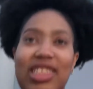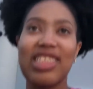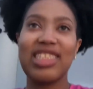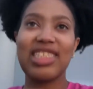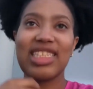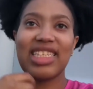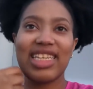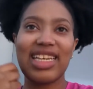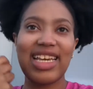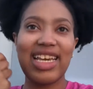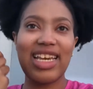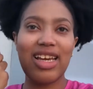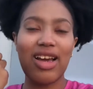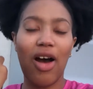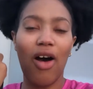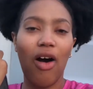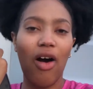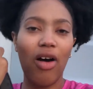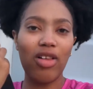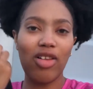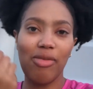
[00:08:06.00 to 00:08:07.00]
see
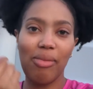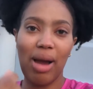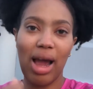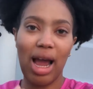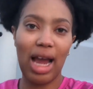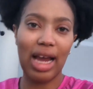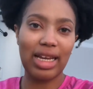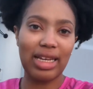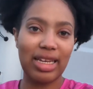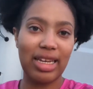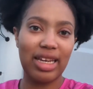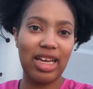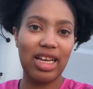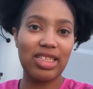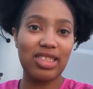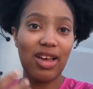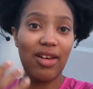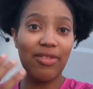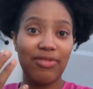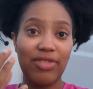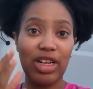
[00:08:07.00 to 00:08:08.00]
all of my ideas
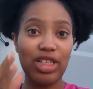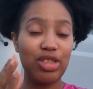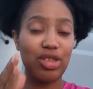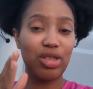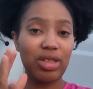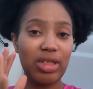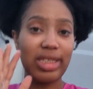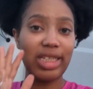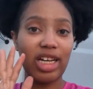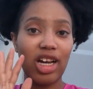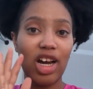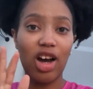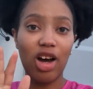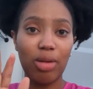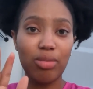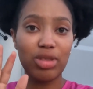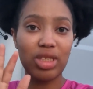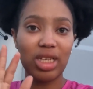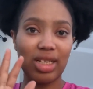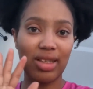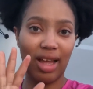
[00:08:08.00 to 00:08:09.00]
eventually come
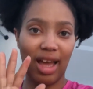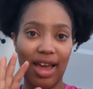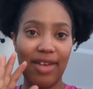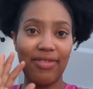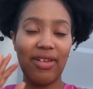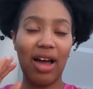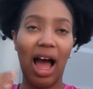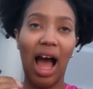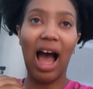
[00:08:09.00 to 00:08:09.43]
to life.